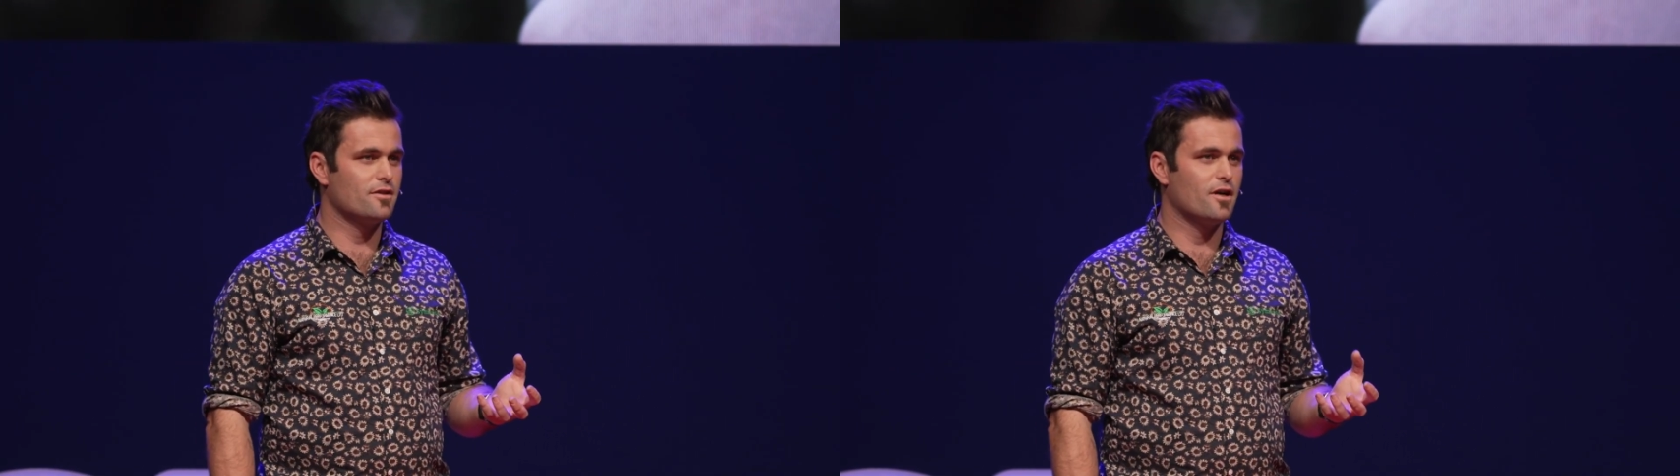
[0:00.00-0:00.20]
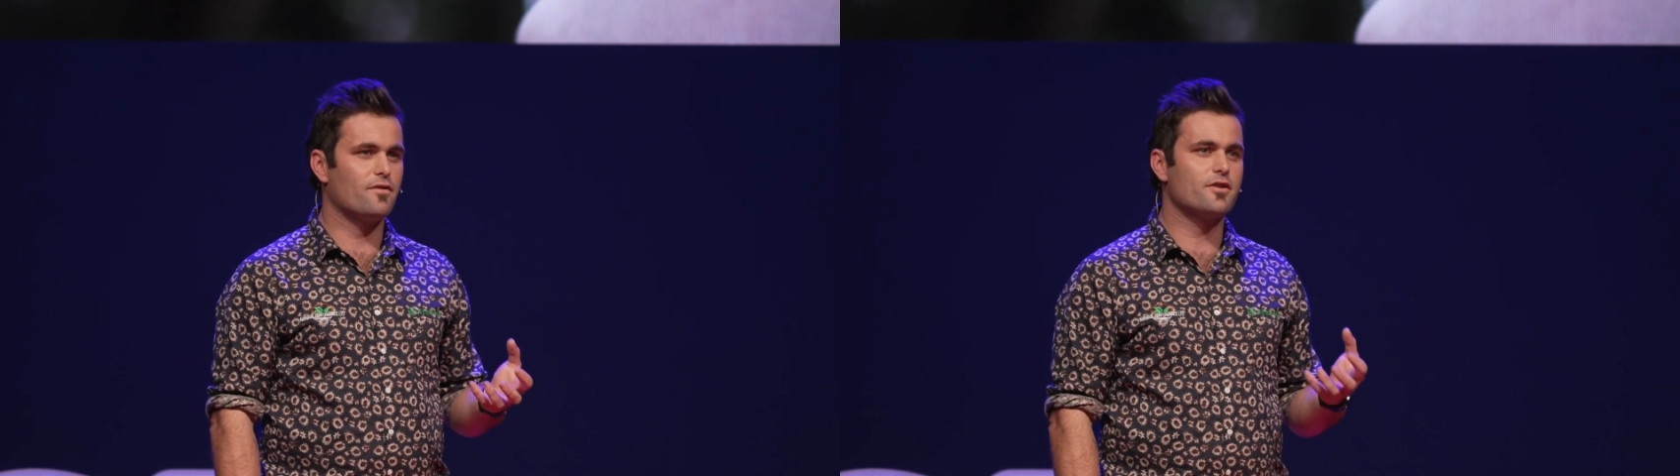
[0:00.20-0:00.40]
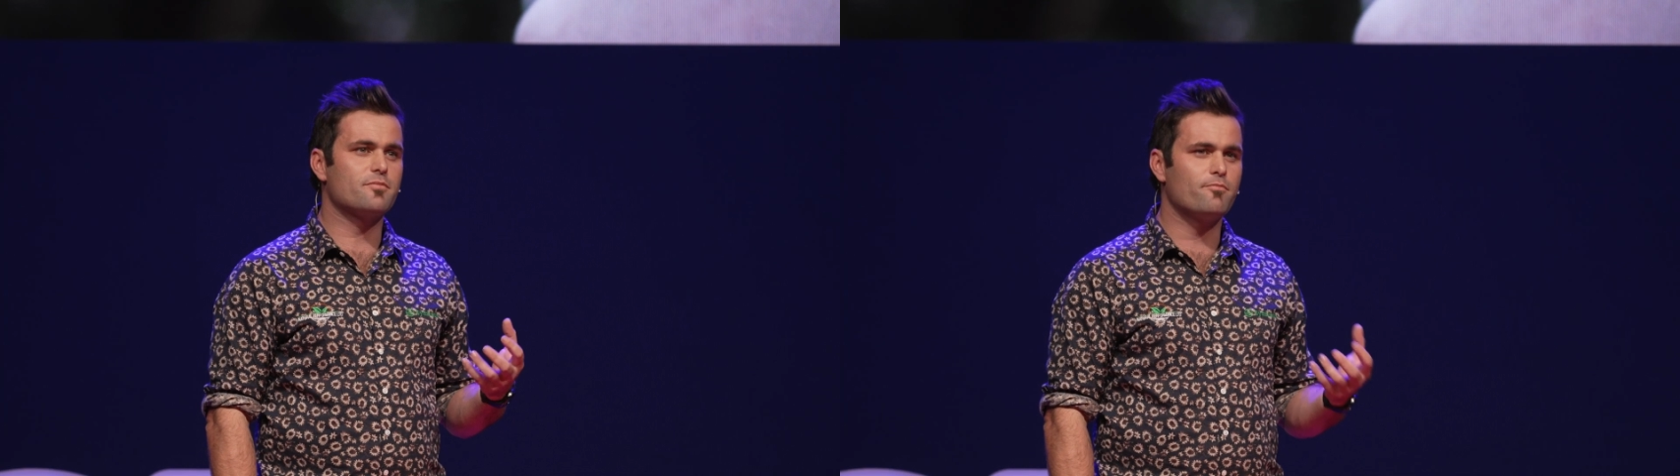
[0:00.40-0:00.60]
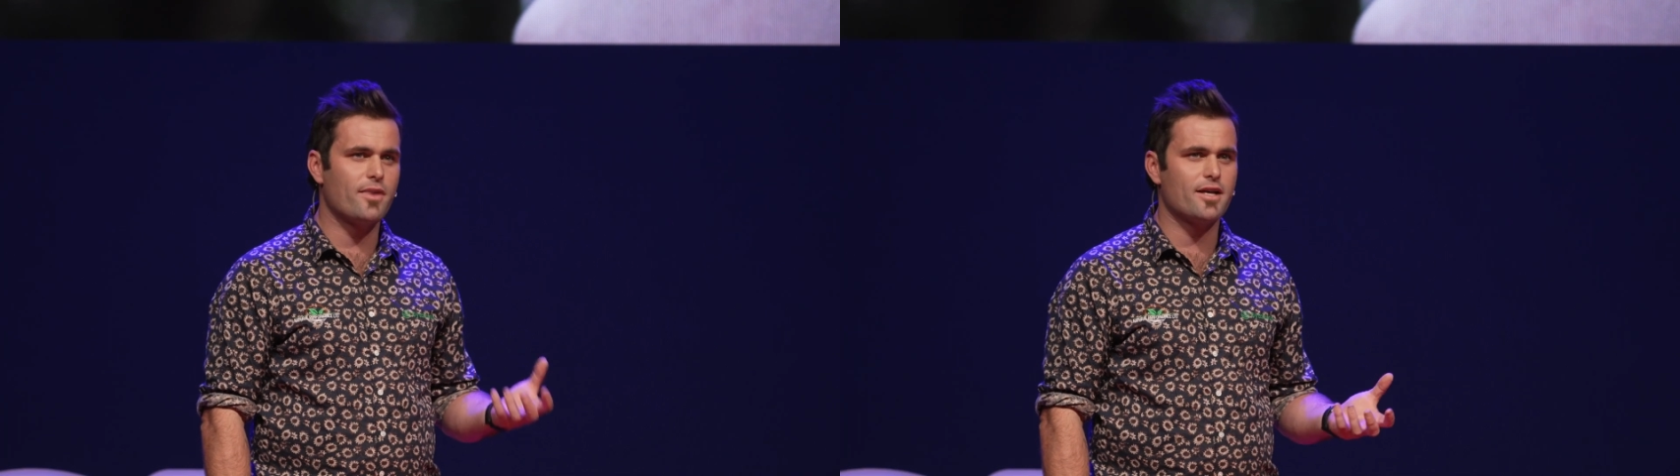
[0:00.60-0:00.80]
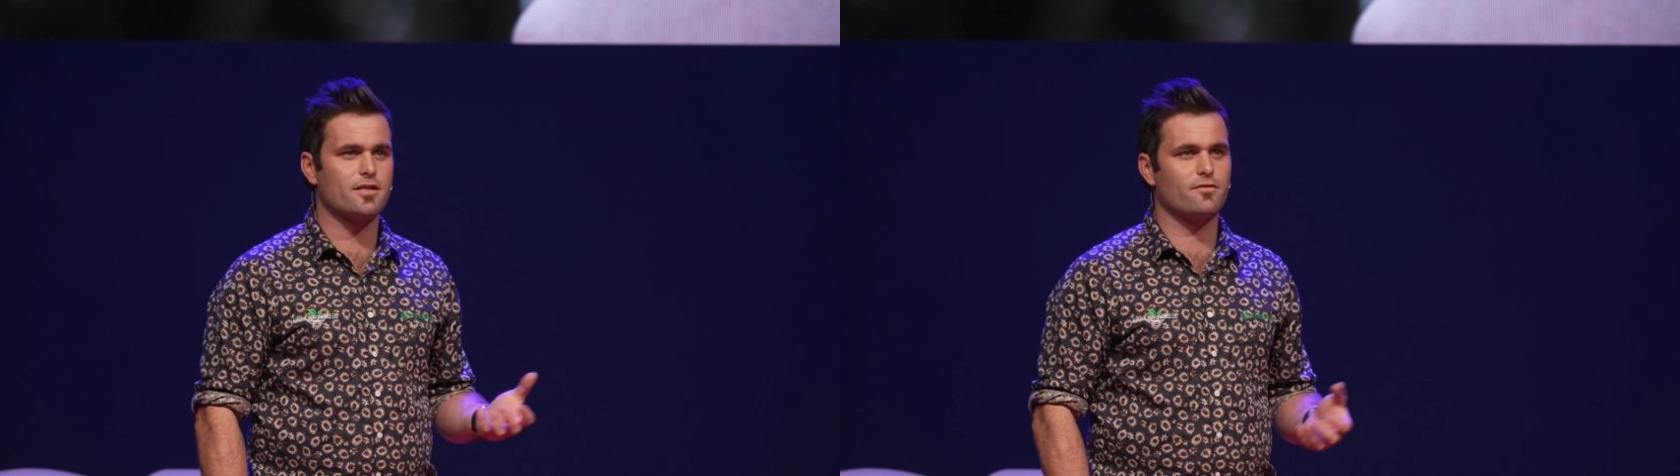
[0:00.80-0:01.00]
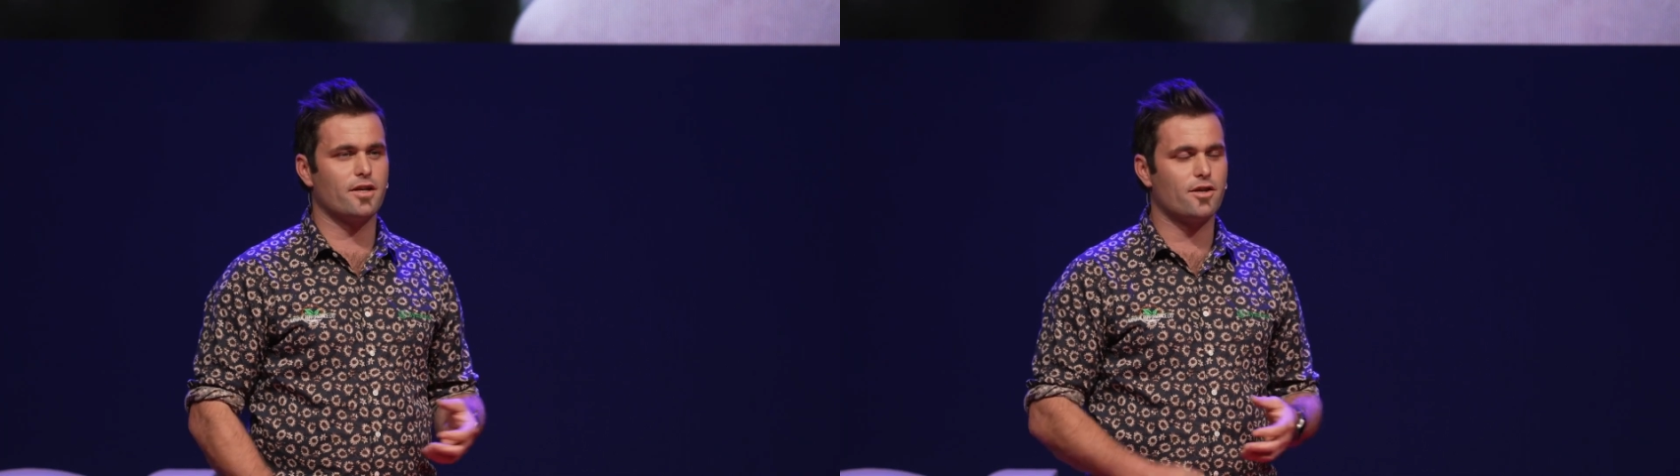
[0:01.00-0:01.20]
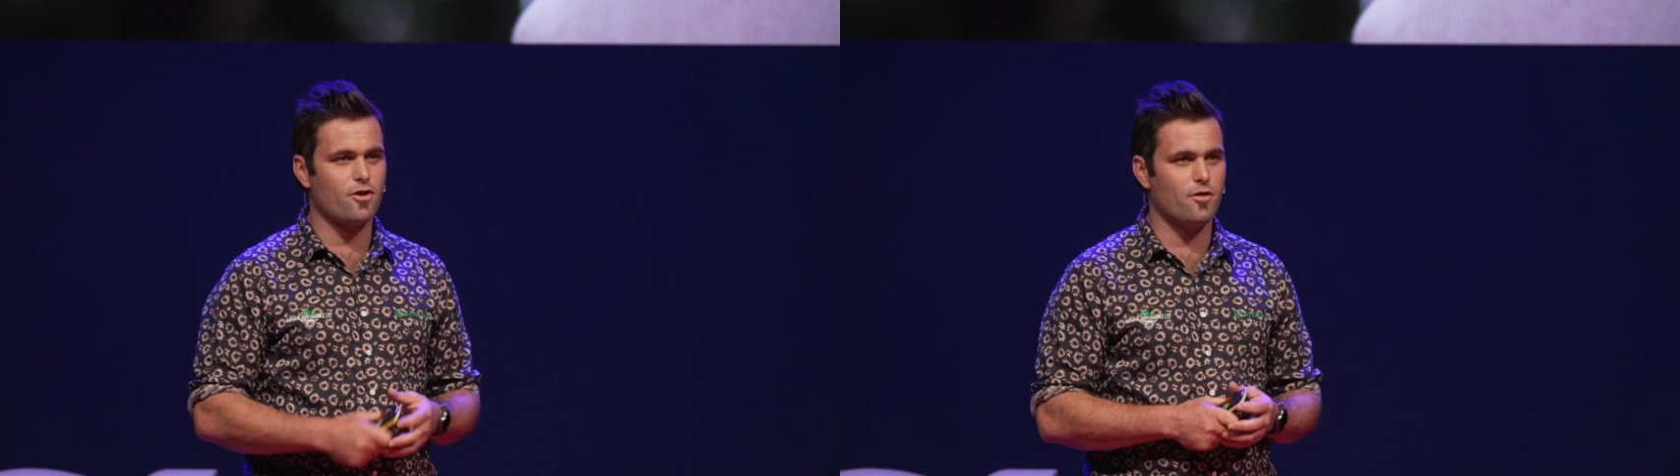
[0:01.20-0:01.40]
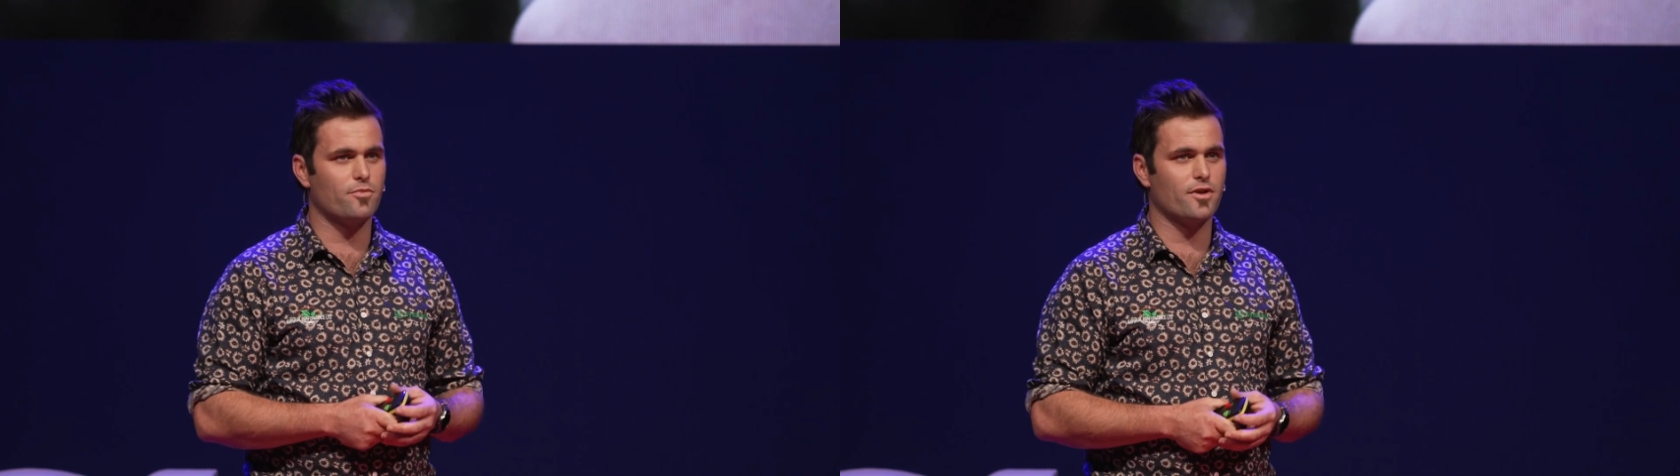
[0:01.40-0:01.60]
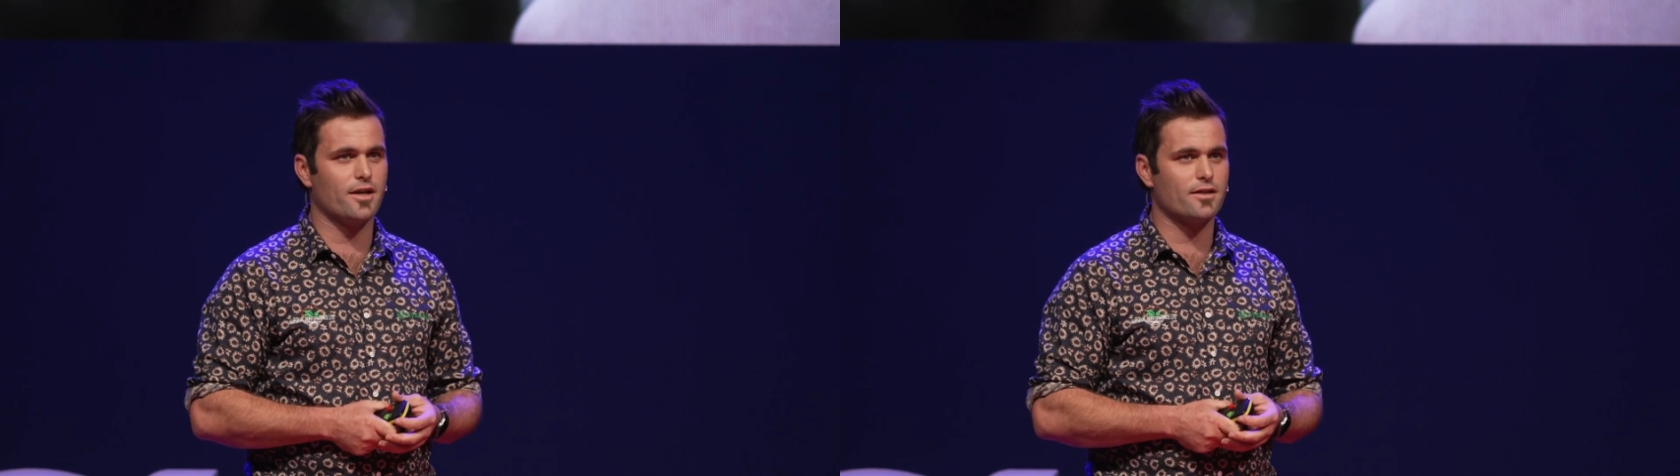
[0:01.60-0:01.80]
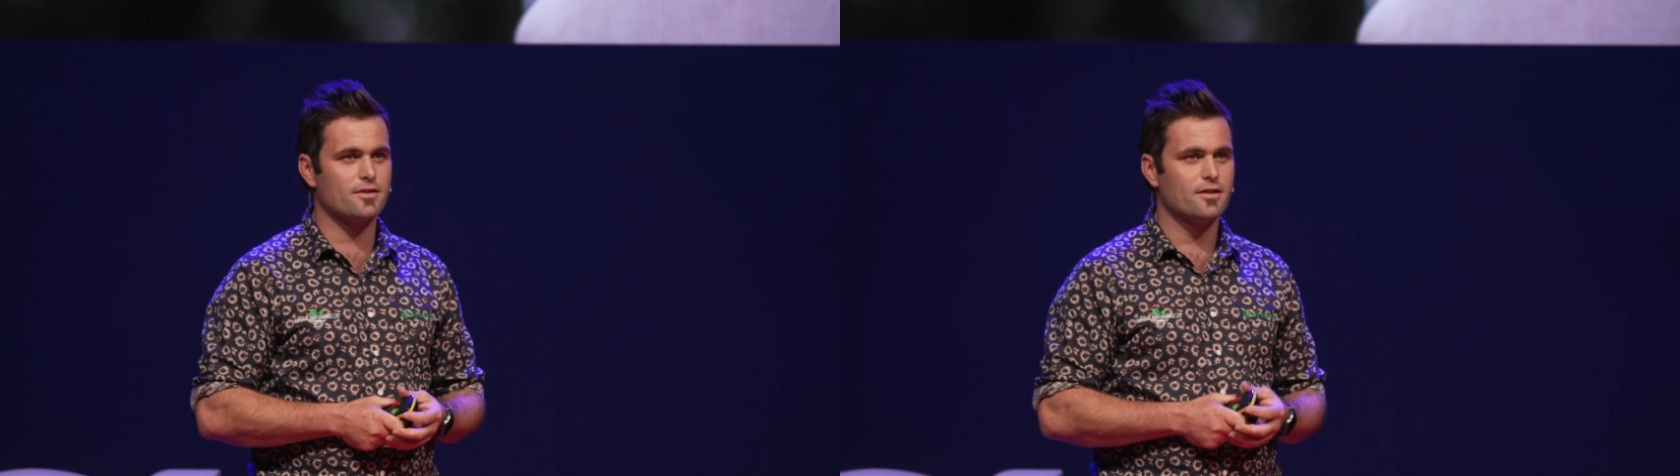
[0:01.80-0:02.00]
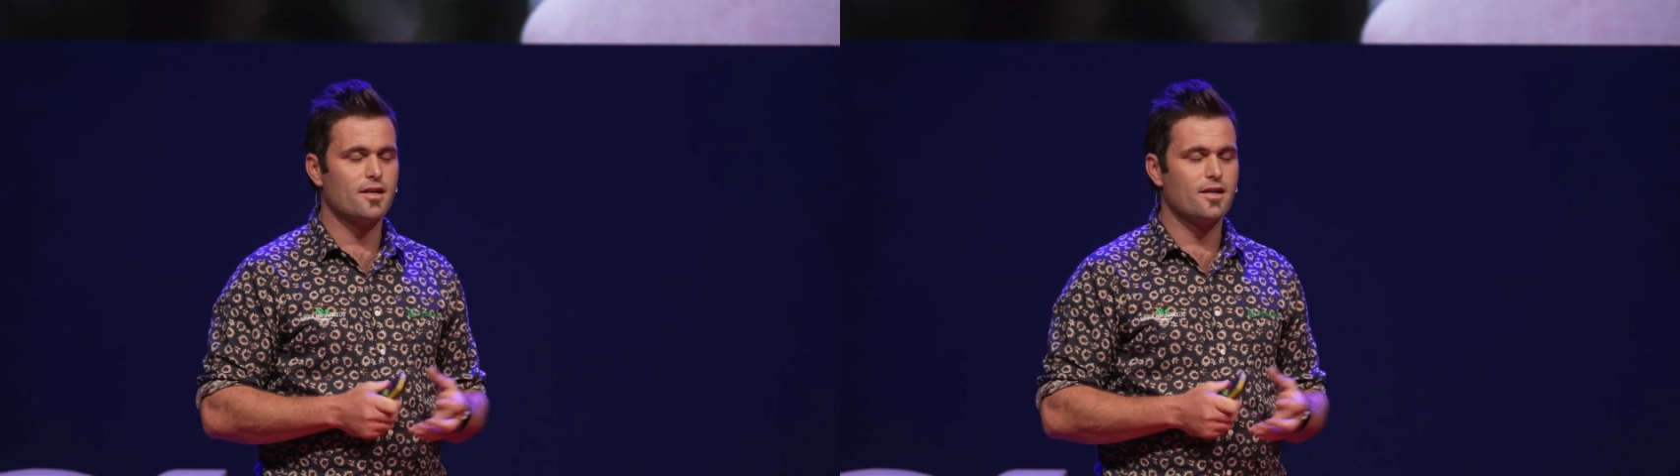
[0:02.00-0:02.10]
of this massively complex,